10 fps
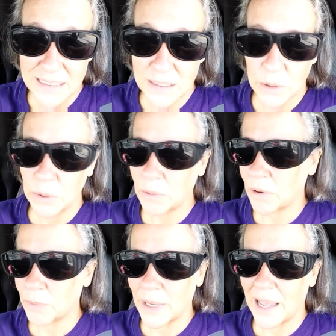So,
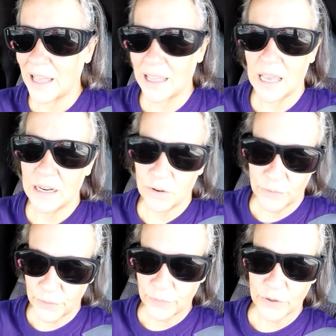or I don't know
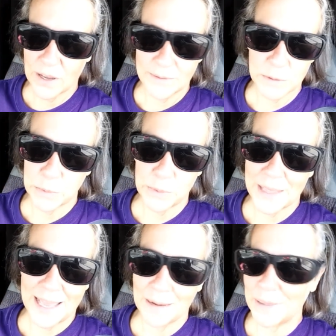if you feel comfortable with
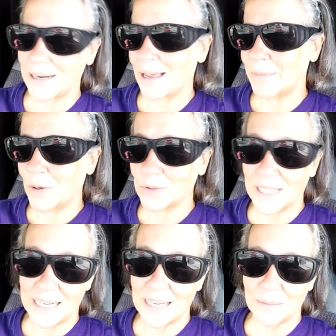that. I mean, I'm an old lady.